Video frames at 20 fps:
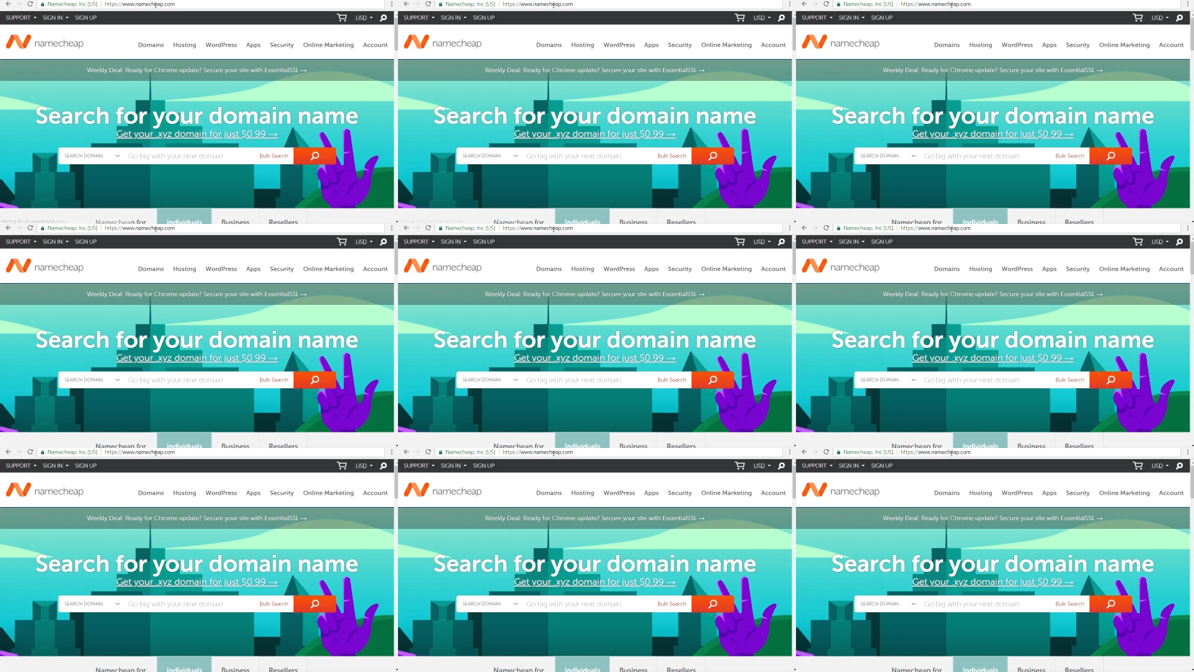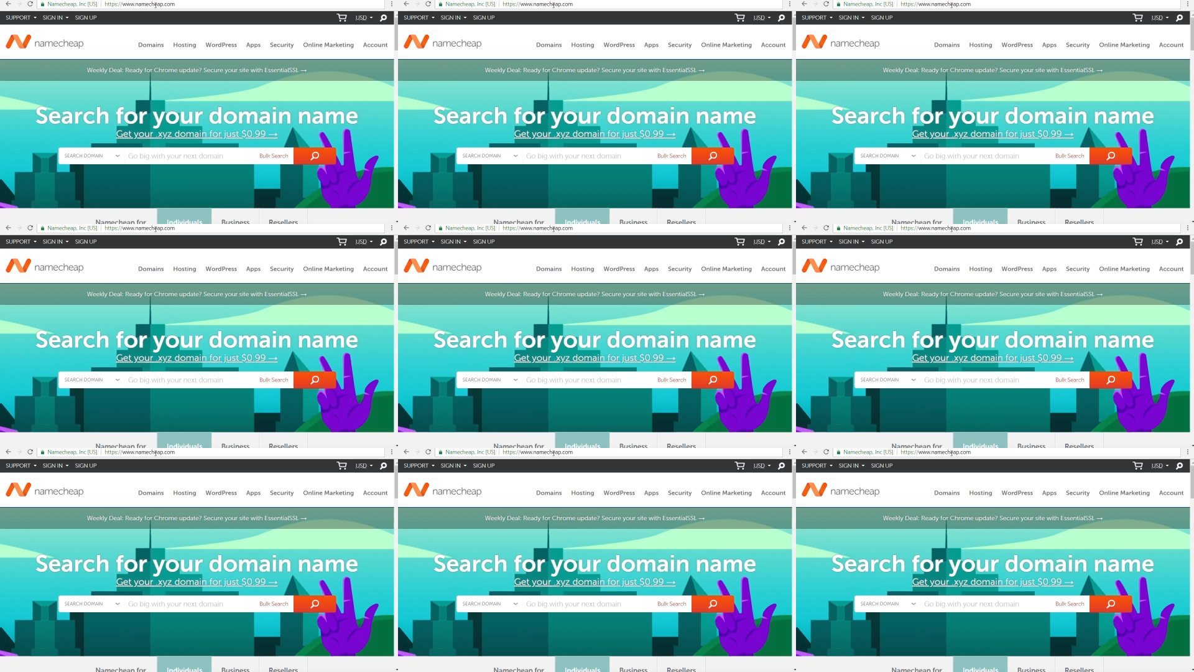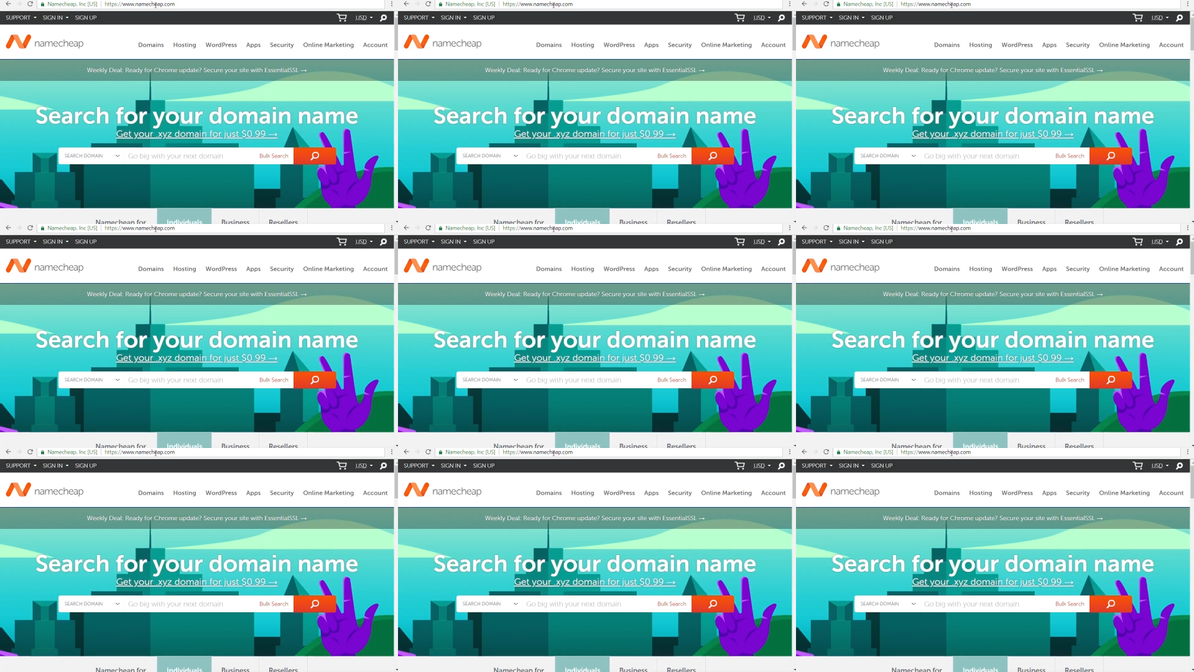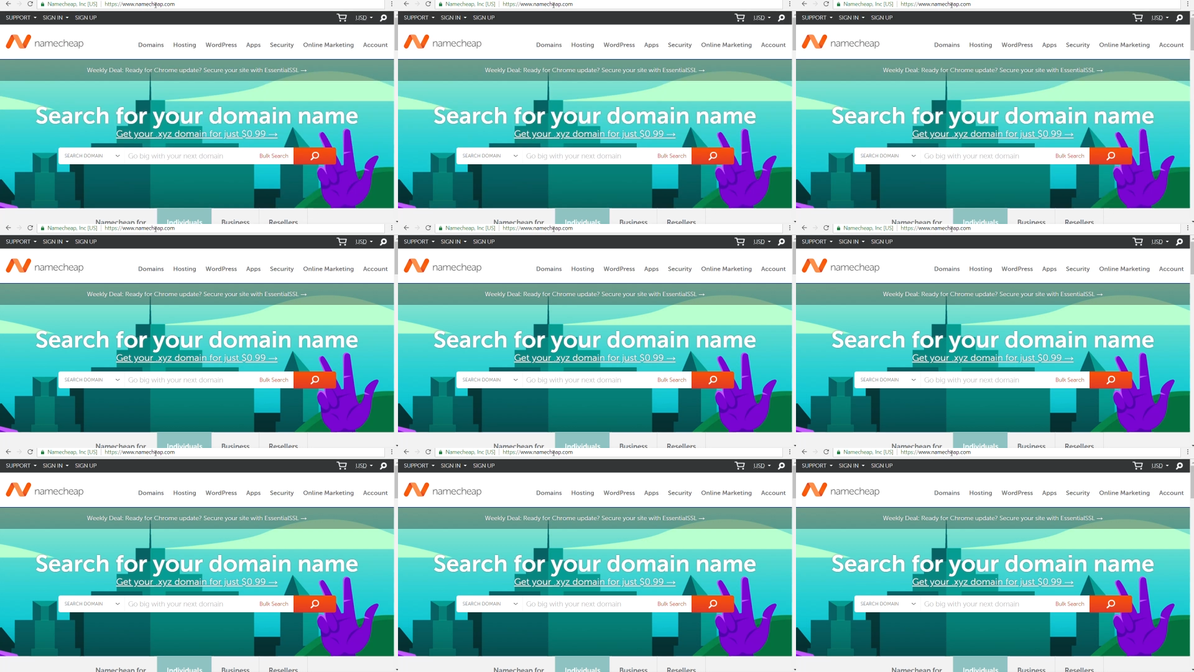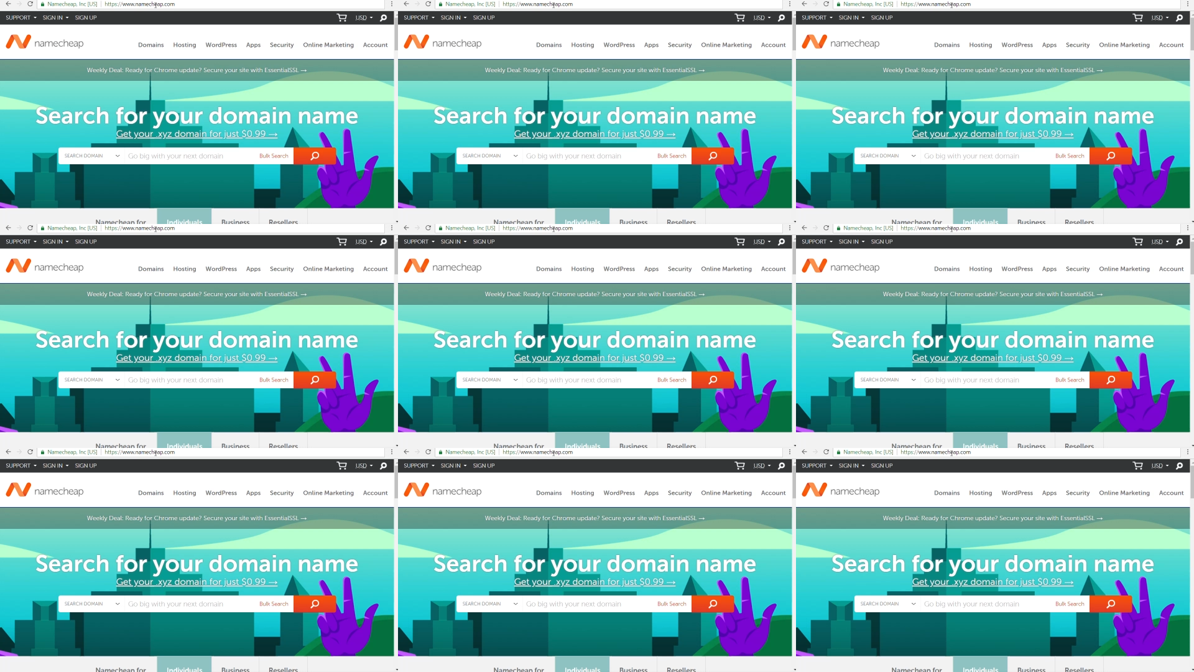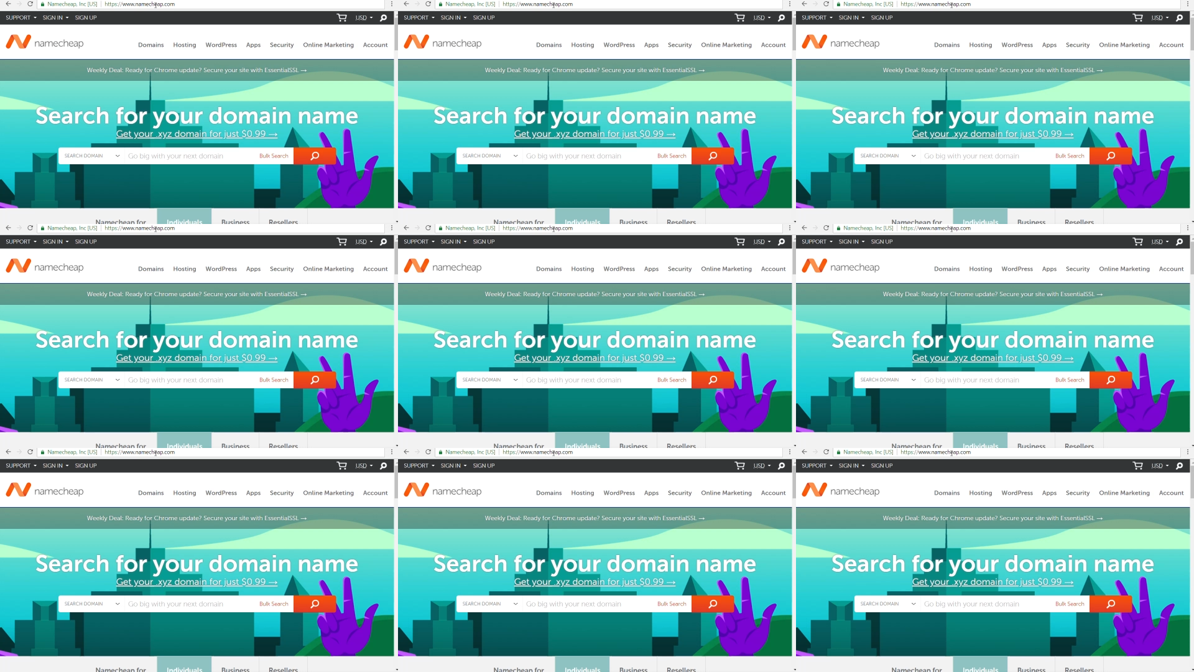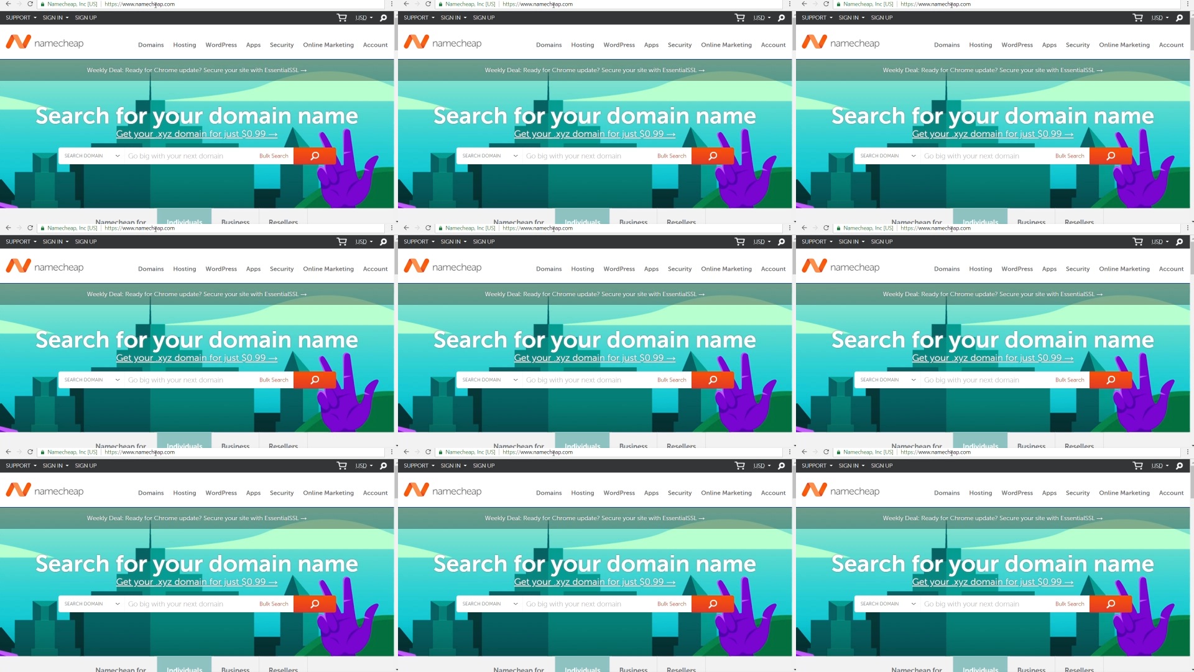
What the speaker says: No face is visible, so there are no lips to read.